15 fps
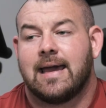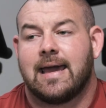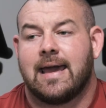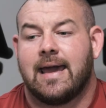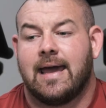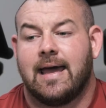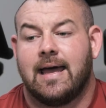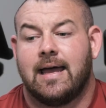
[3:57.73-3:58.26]

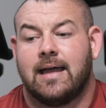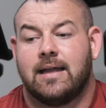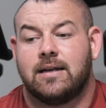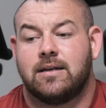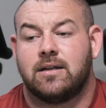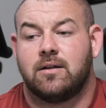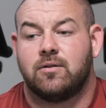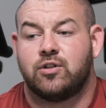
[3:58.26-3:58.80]

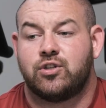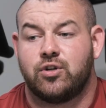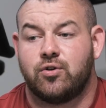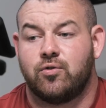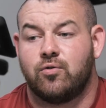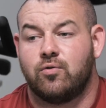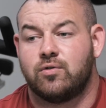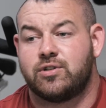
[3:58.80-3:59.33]
And
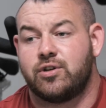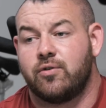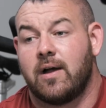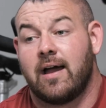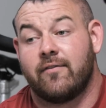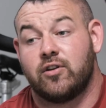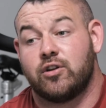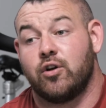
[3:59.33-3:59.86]
due to
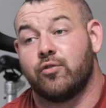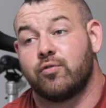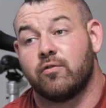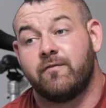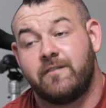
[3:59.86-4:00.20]
having to go through